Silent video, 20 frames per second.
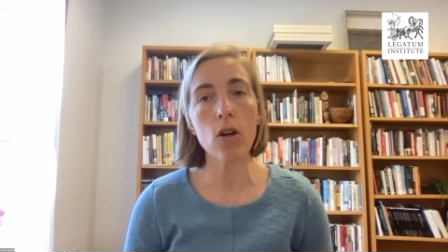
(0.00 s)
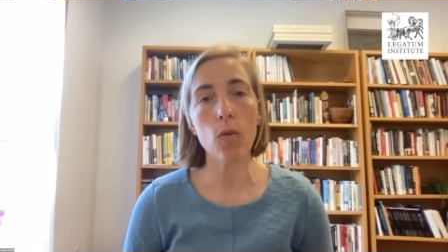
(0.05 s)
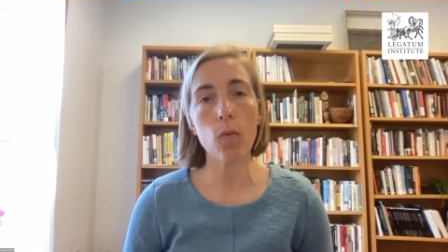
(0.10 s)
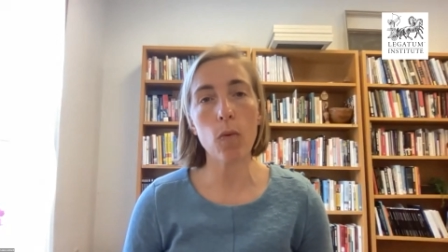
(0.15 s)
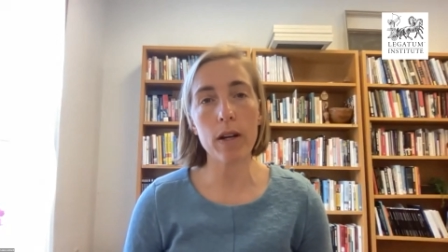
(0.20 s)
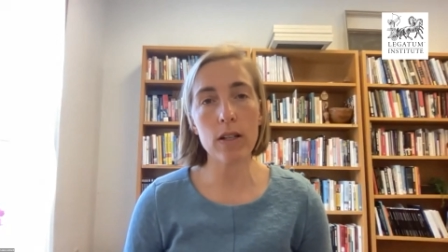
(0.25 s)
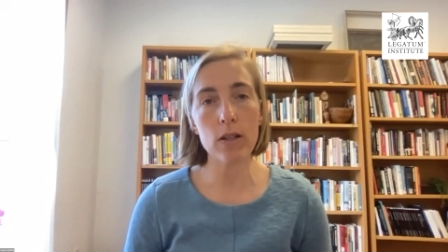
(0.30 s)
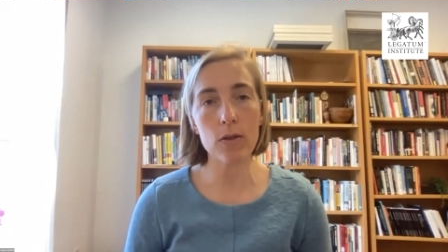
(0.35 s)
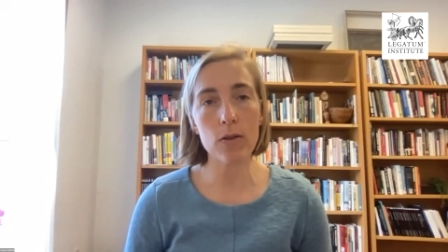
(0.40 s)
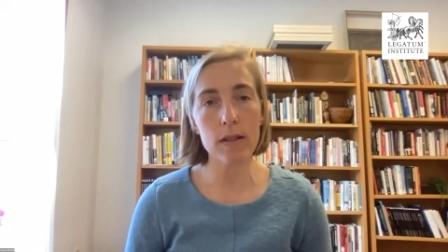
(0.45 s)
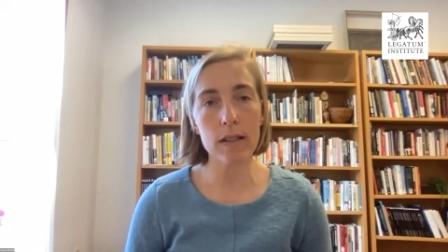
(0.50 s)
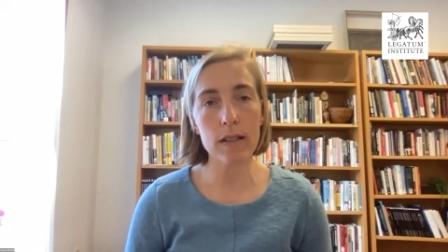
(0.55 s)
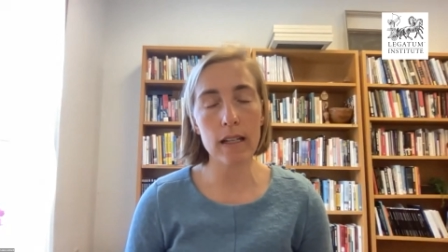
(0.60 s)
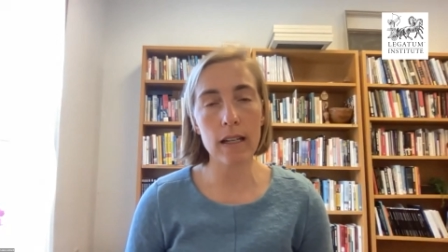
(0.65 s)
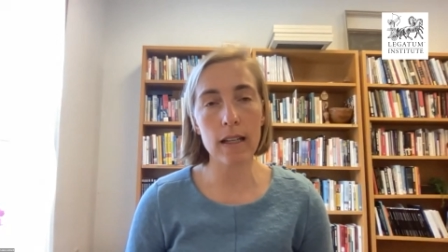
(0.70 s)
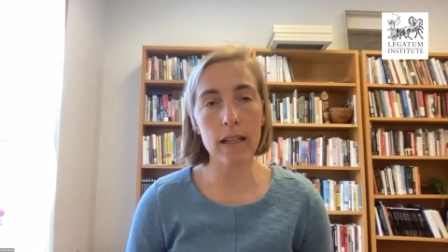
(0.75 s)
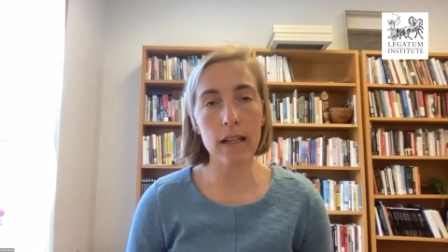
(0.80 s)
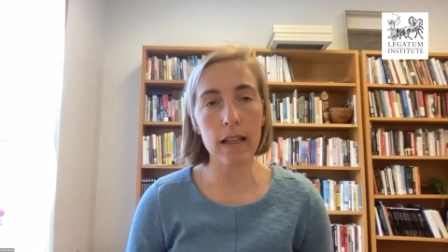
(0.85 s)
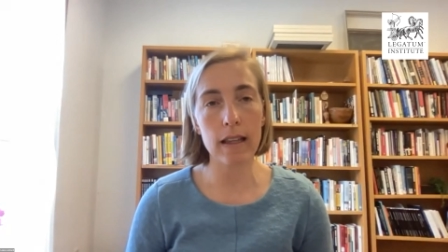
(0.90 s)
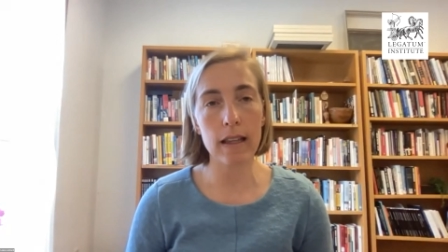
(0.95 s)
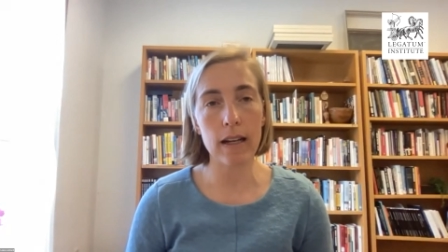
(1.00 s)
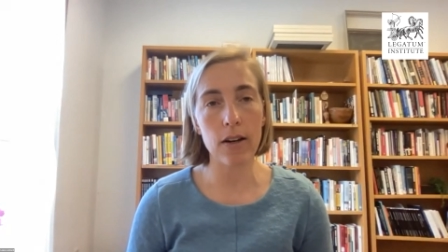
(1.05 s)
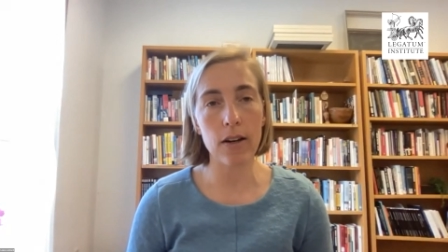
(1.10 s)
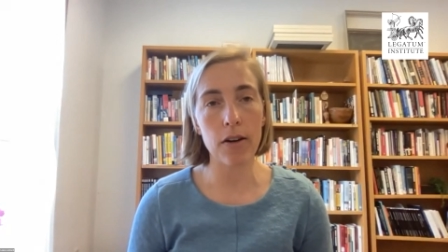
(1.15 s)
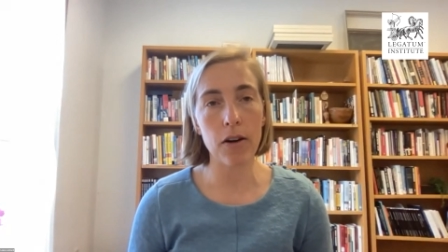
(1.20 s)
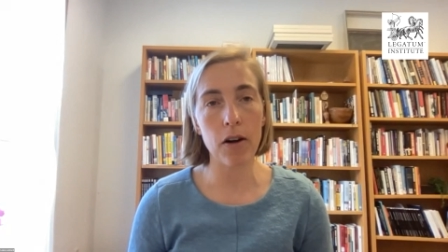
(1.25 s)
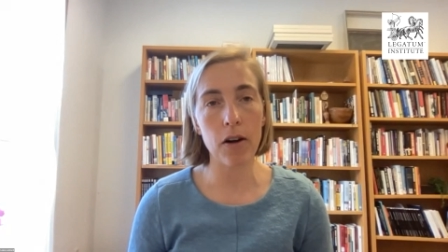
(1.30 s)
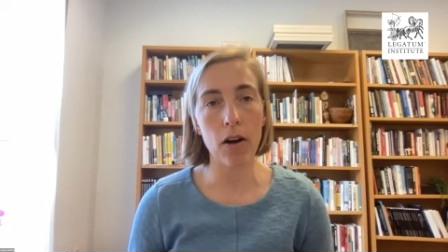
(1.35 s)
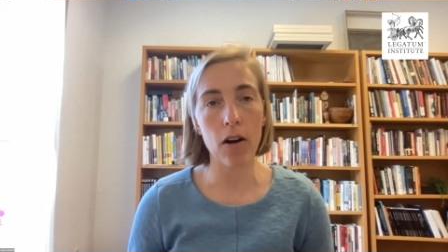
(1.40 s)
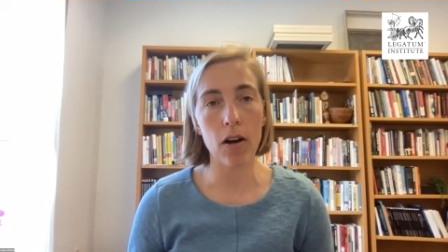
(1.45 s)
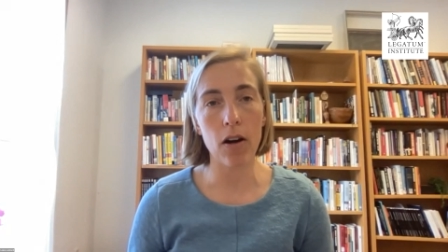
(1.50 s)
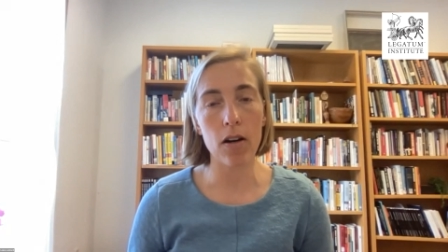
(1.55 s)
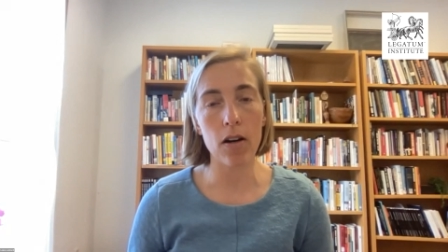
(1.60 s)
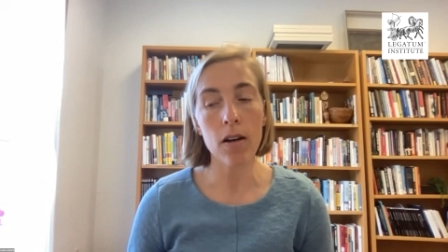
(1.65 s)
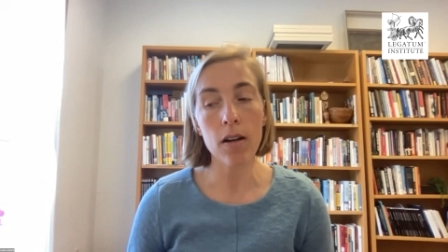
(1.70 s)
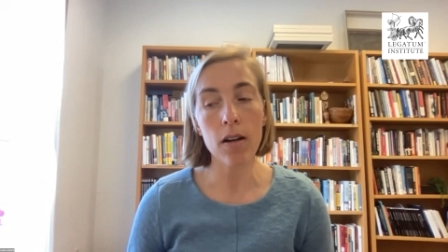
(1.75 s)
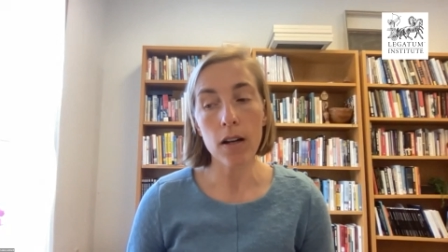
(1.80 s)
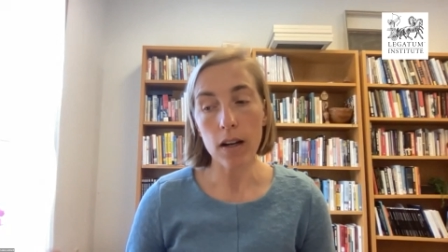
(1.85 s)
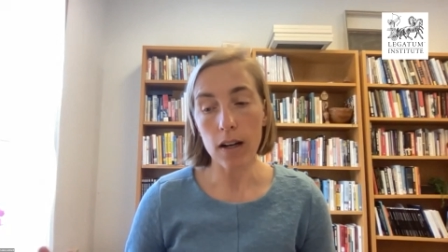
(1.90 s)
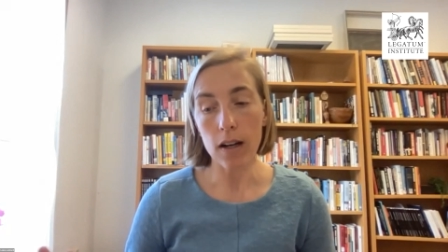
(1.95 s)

when you see that there are